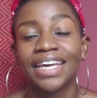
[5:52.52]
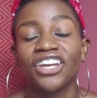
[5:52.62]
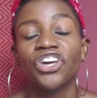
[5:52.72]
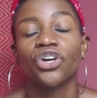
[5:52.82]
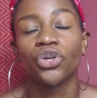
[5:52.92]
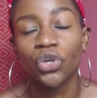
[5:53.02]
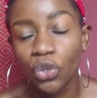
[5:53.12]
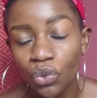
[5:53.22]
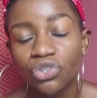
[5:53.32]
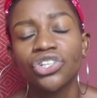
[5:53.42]
get
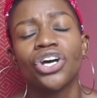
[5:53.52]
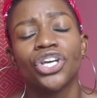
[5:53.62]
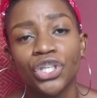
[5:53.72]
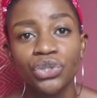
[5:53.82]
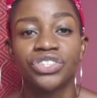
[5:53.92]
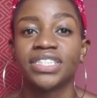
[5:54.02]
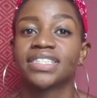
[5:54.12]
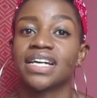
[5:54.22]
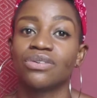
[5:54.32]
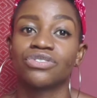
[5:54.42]
huge
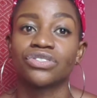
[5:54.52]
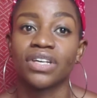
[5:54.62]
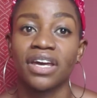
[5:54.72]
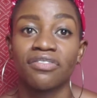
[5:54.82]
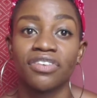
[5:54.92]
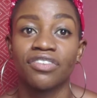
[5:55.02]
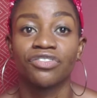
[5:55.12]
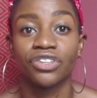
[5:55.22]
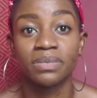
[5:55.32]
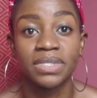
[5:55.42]
discounts on airfare
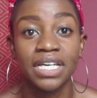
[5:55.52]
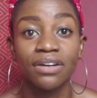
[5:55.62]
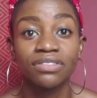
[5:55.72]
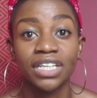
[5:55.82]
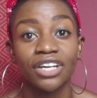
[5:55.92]
for themselves